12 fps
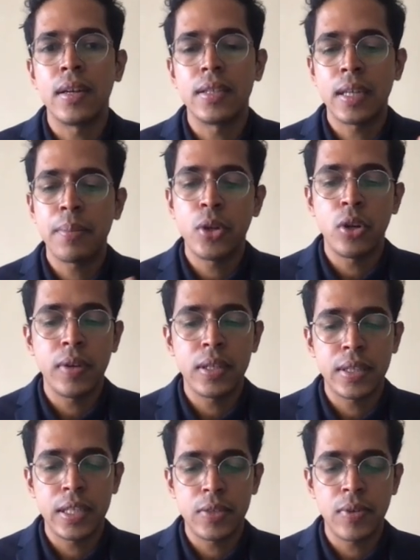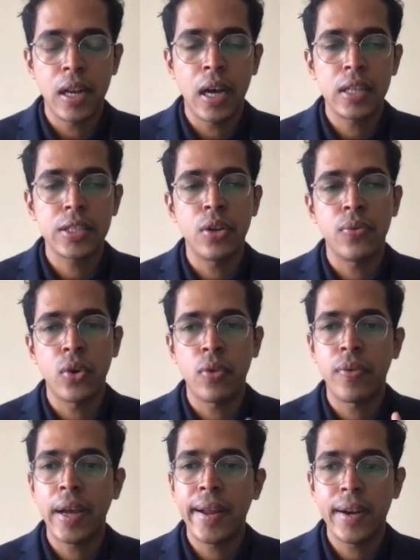Some universities will ask you for
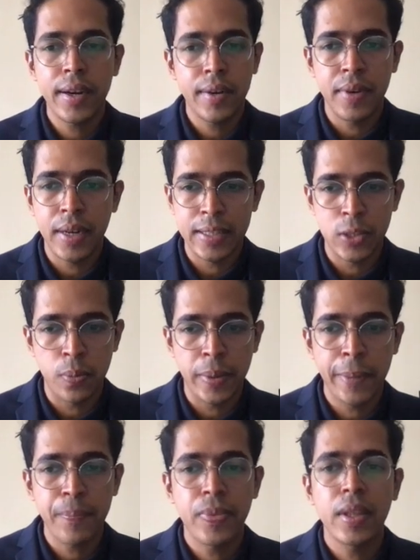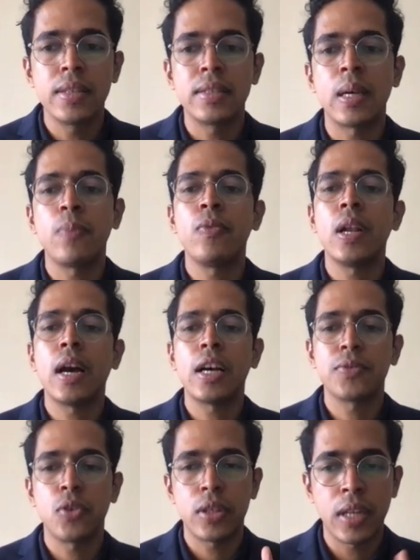500-word SOP. Some will
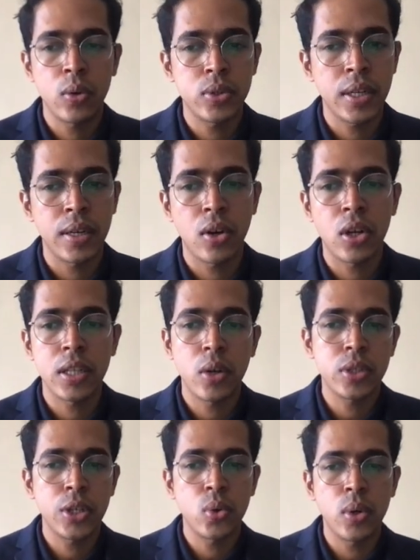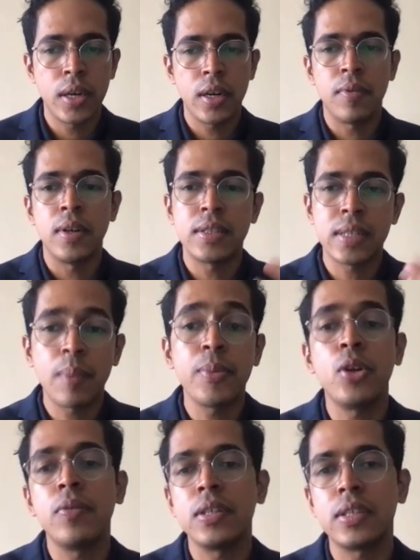ask for 1,000 or 1,200 words. Some
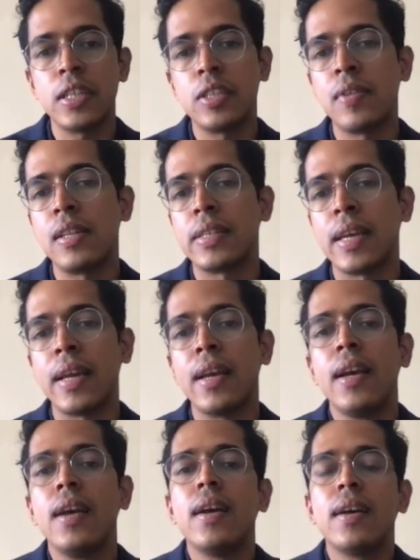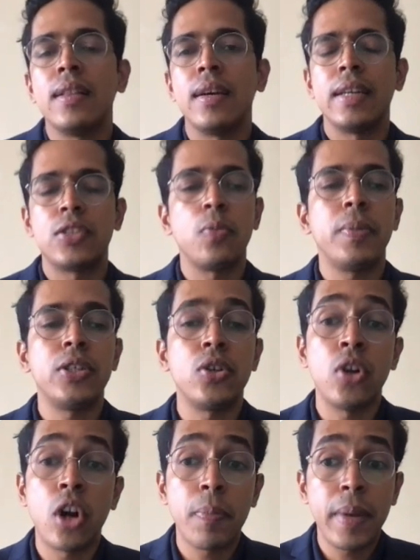universities will say the SOP
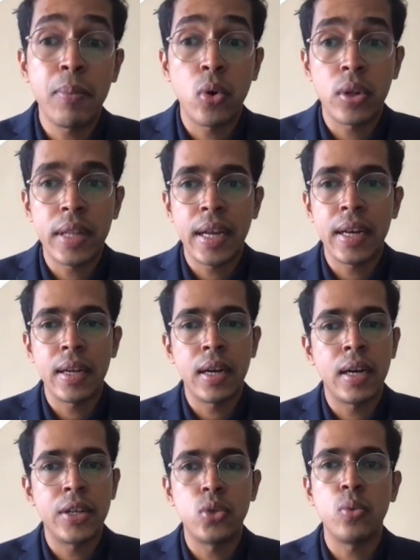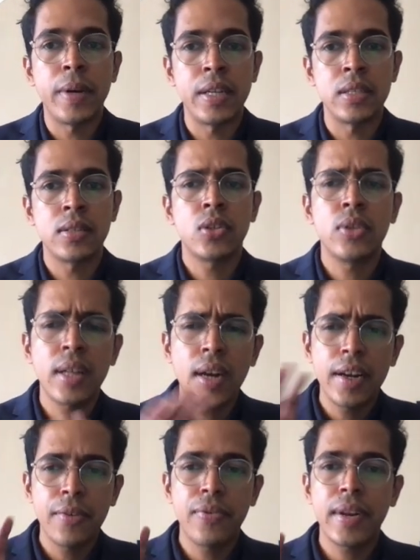should not be more than 2 pages. So there are
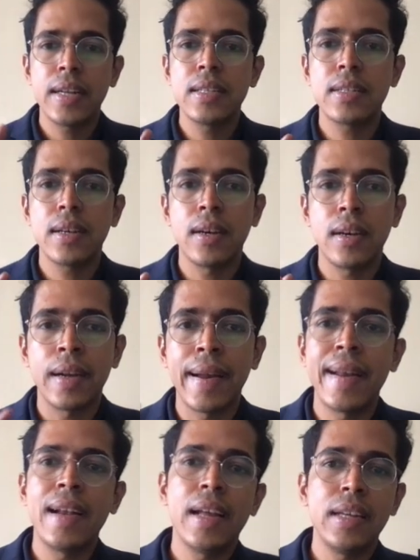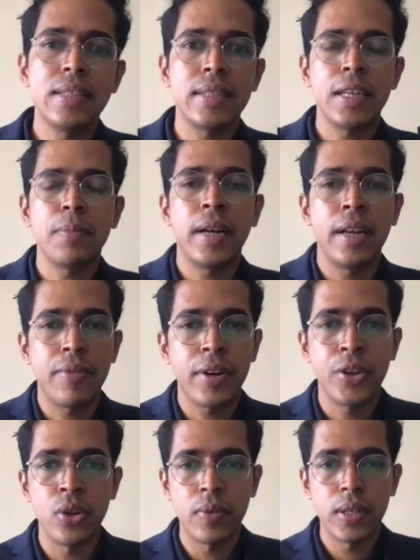different guidelines set by
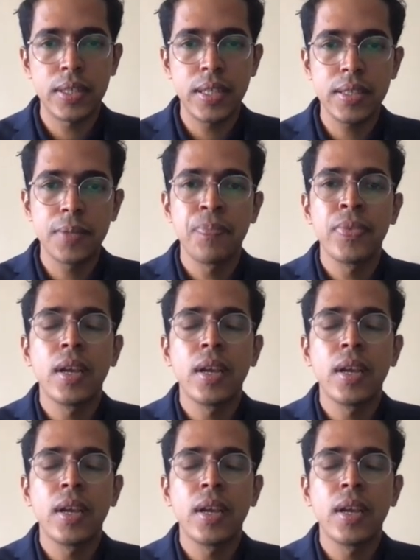different universities.